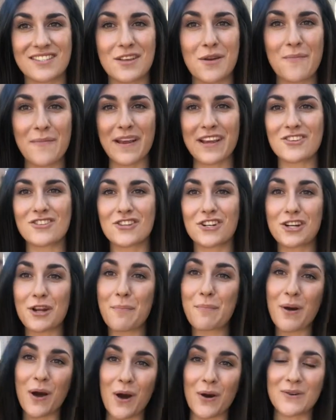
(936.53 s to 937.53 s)
So make sure to
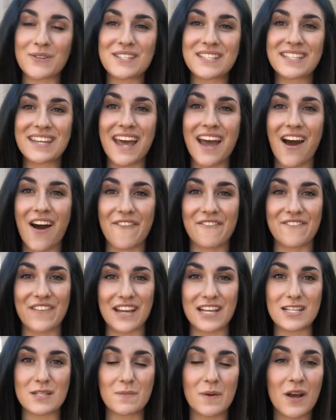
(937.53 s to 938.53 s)
post it on
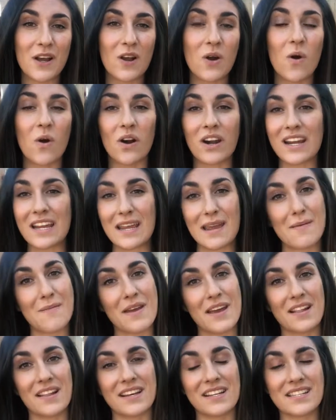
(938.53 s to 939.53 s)
Facebook or
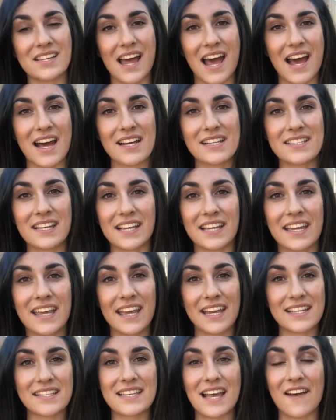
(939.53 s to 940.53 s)
email it to us at
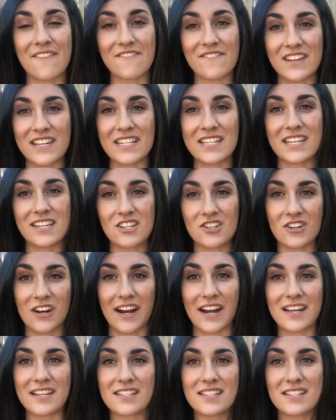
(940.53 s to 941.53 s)

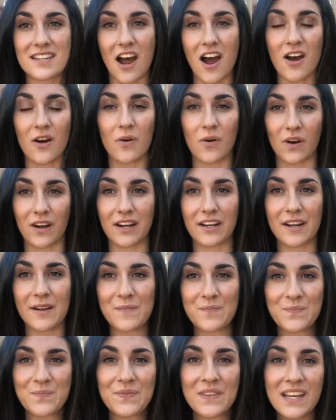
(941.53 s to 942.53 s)
kids@vintagegrace.org.
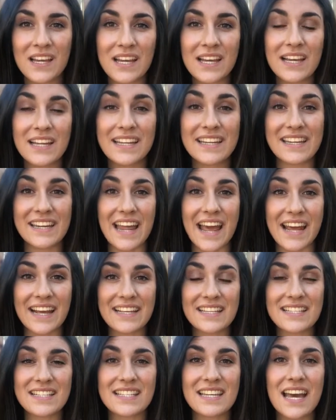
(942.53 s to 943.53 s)

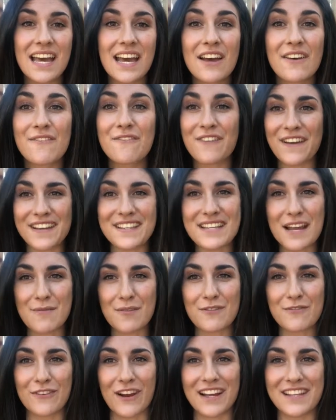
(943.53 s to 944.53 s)
Next, FaceTime
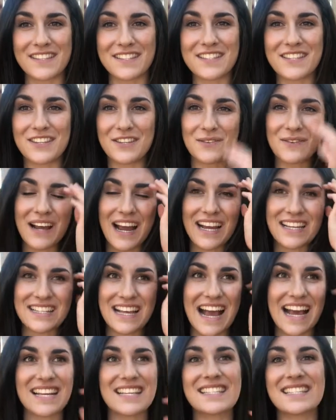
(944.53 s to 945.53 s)
with friends. You guys,
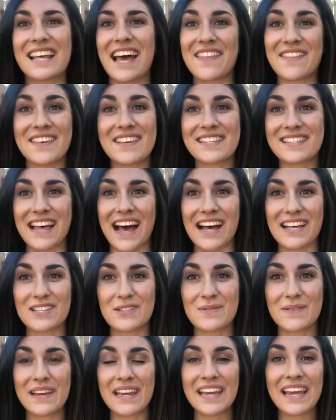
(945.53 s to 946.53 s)
I said this
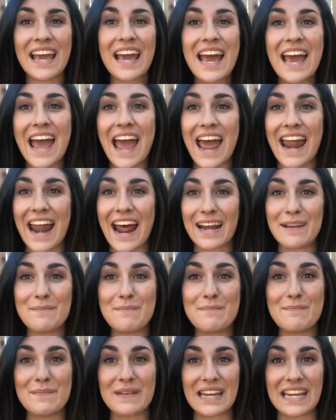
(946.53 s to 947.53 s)
last week and I
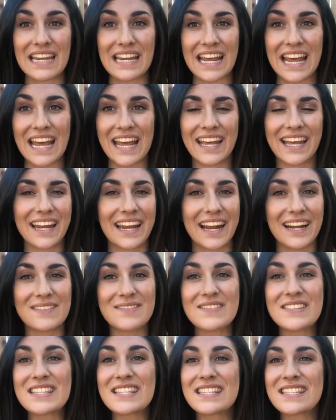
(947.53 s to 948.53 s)
mean it, and
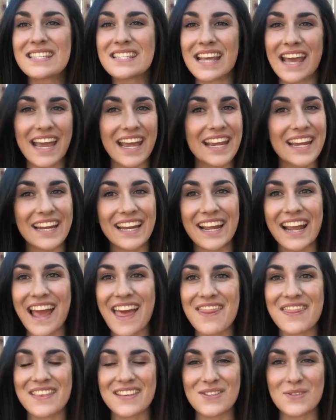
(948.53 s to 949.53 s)
I'm saying it
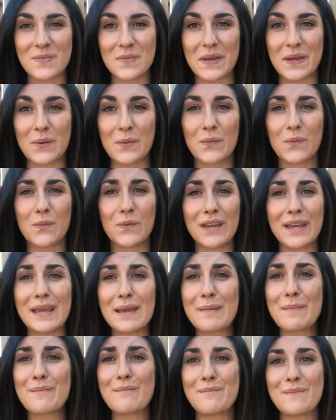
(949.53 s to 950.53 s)
again this week. We
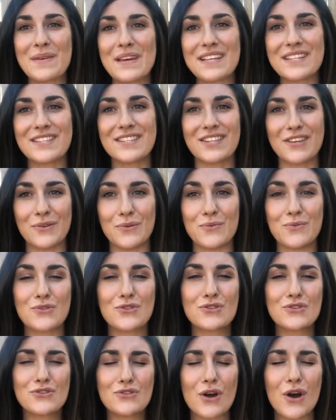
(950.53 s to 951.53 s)
miss you
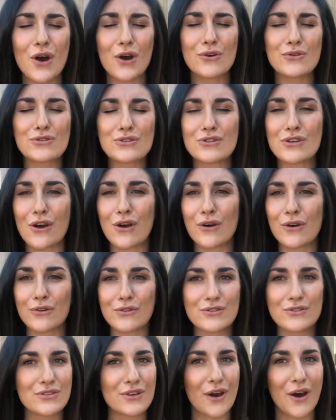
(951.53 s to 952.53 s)
so
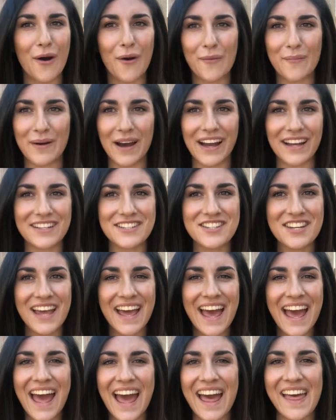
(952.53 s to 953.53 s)
much.
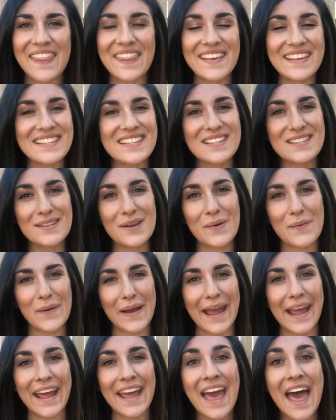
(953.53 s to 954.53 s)
And this is a
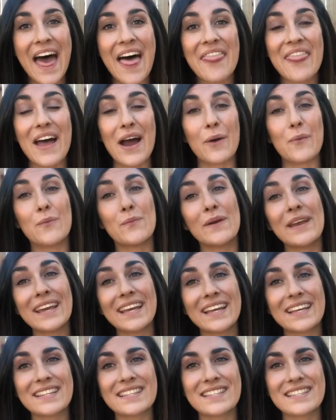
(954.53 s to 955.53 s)
way that we
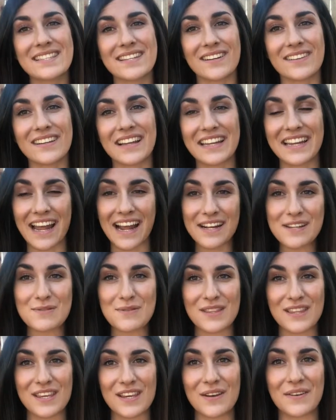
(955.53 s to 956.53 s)
can still connect
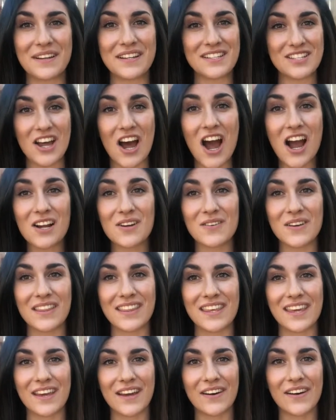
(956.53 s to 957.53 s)
with you and talk with
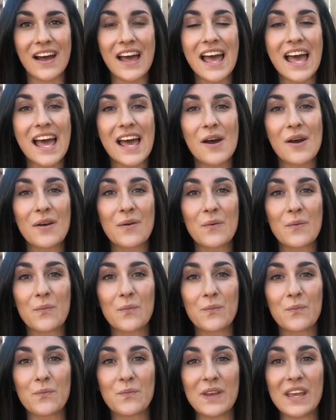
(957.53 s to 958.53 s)
you
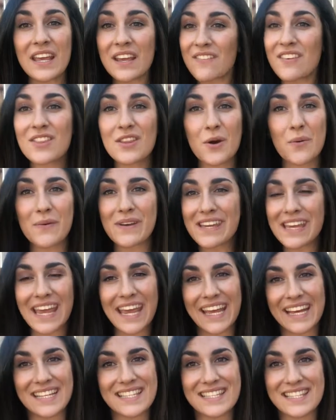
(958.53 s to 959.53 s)
even though we
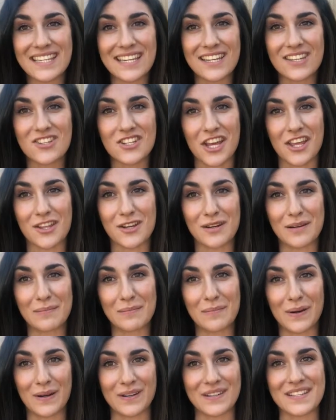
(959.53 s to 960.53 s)
can't see each other in
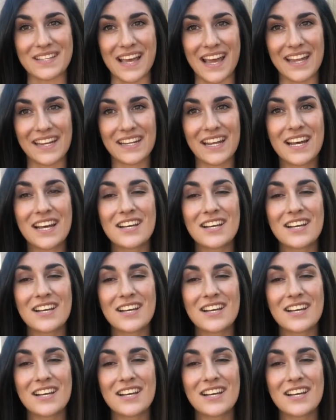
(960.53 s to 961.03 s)
person.